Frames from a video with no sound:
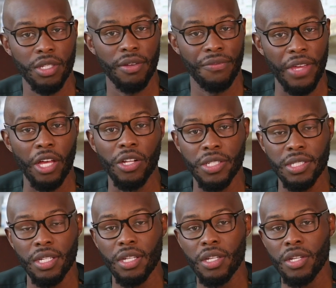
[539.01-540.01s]
fails.
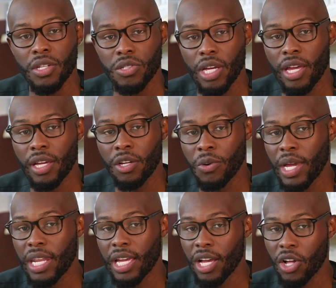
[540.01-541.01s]
So
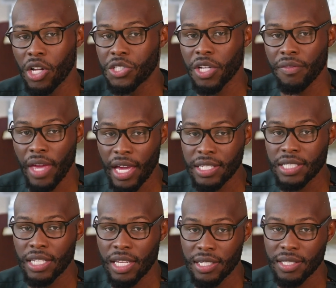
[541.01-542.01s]
creating a culture of
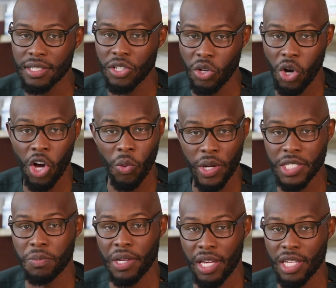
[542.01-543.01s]
excellence, always
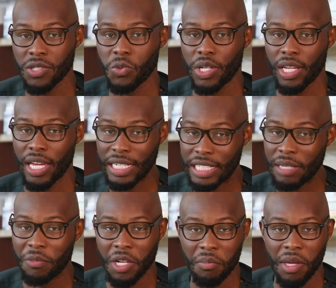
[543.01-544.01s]
begins with a
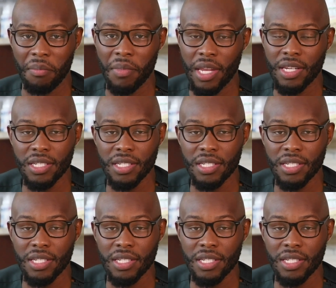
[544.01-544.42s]
deep commitment